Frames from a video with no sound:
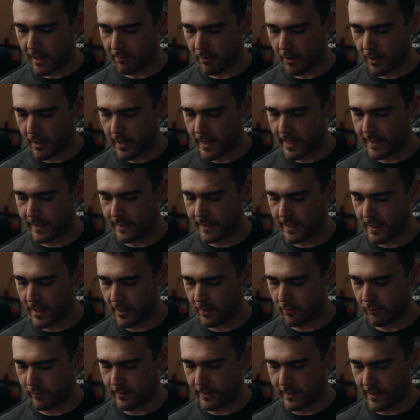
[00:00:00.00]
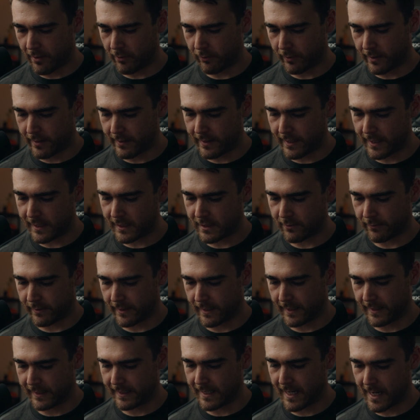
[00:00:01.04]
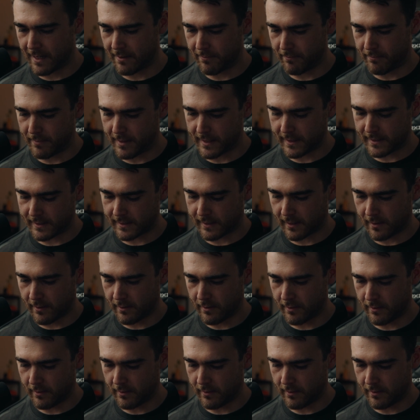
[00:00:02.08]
up high again with another one of these, so we can again miss